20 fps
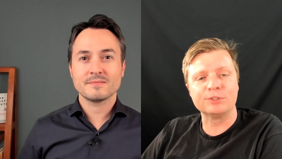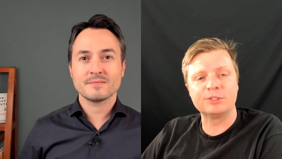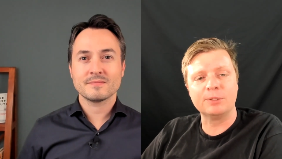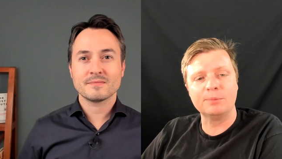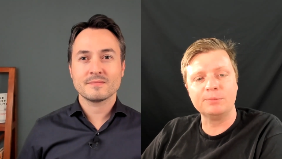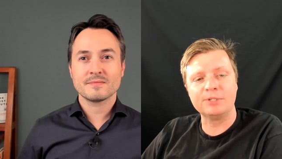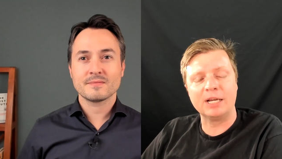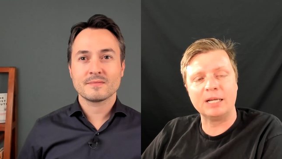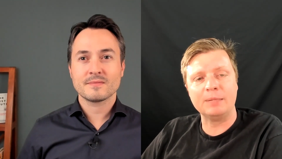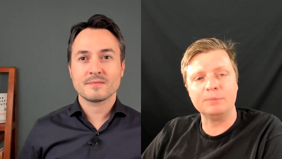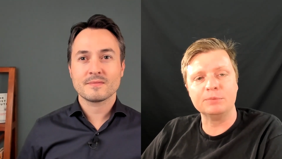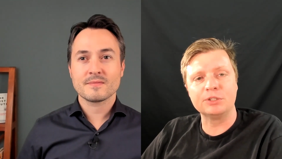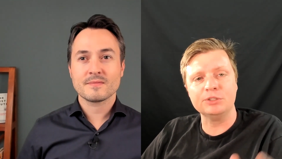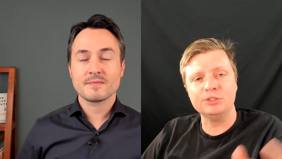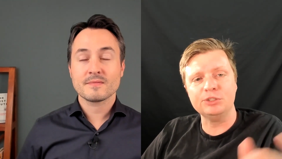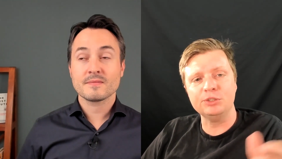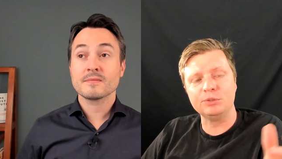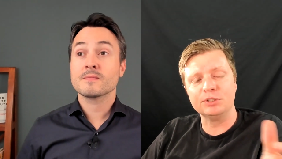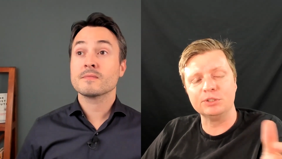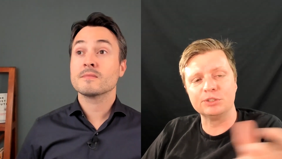Speaker 1: sometimes
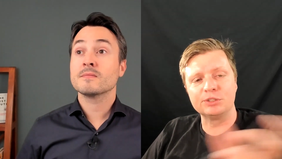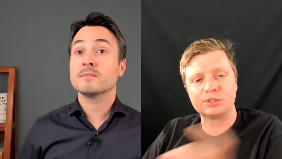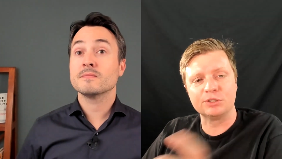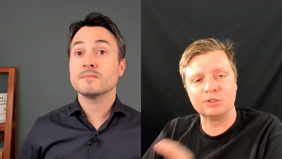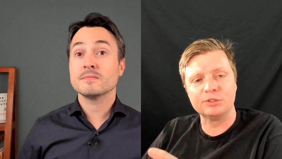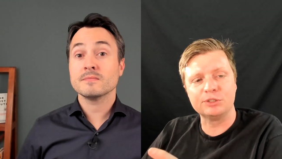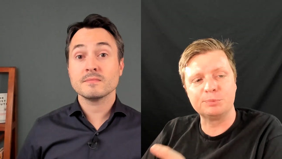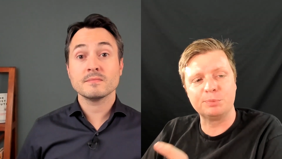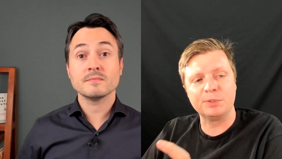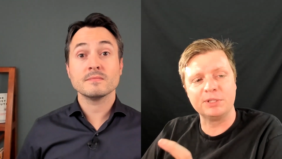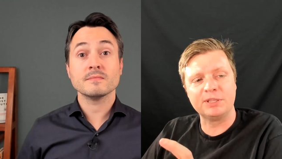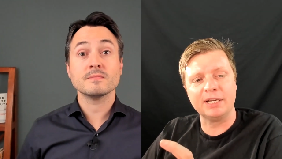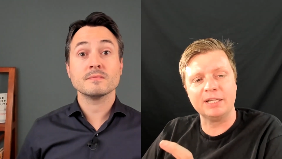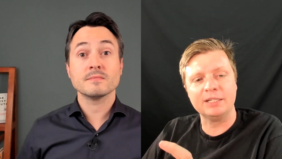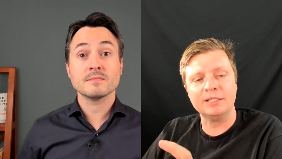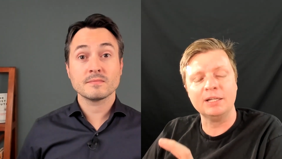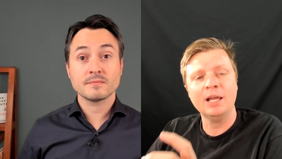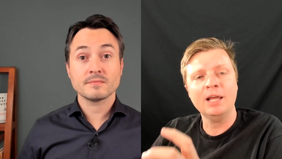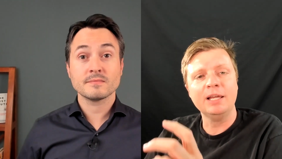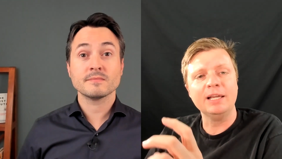because you can search, mm-hmm. but
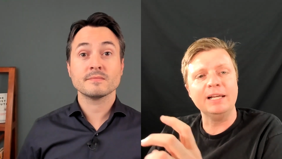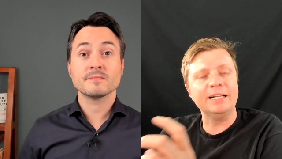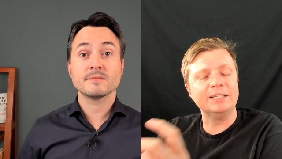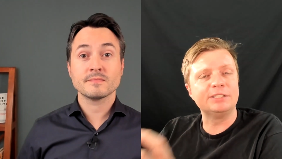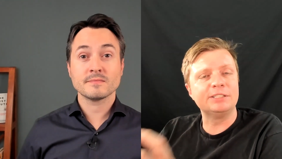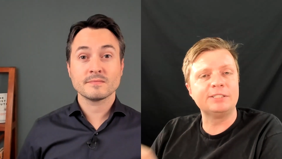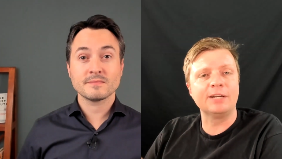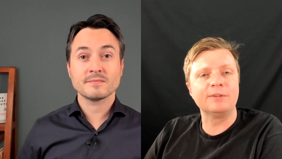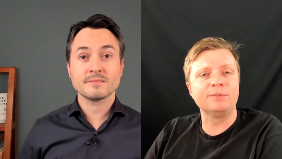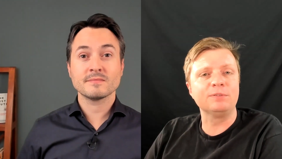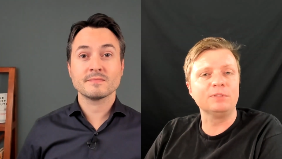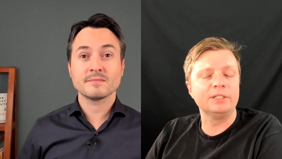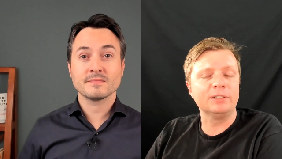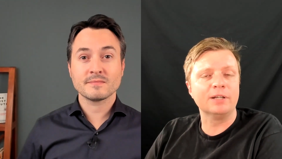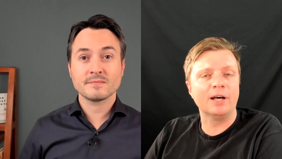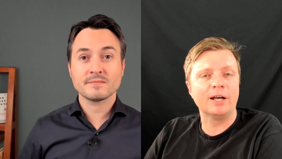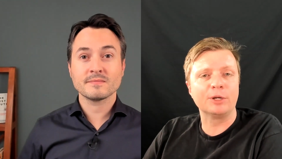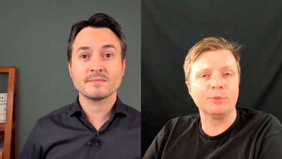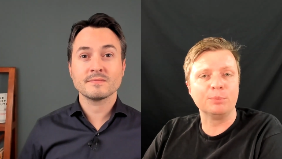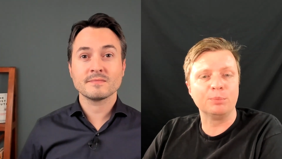then it's definitely
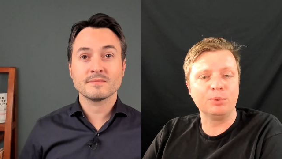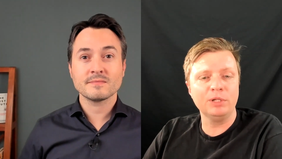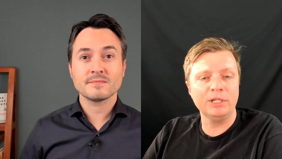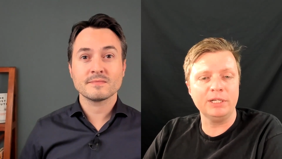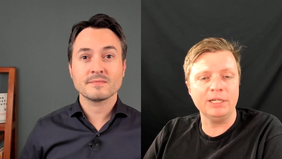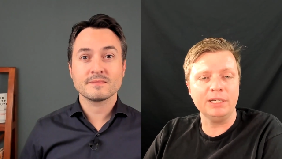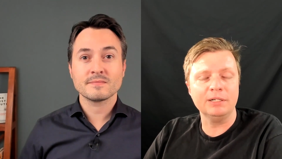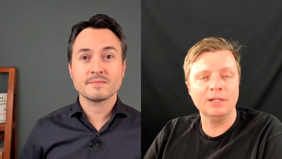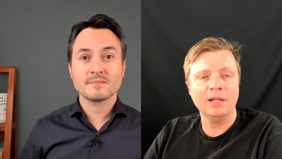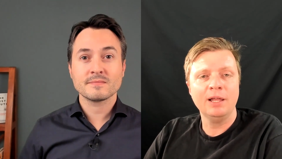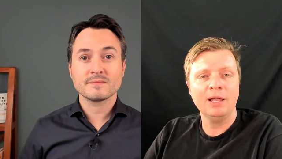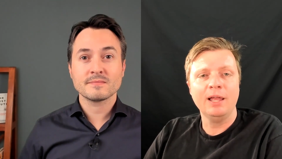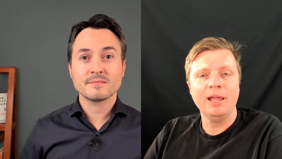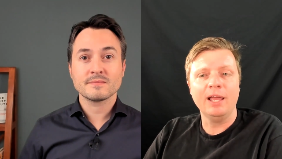not complete.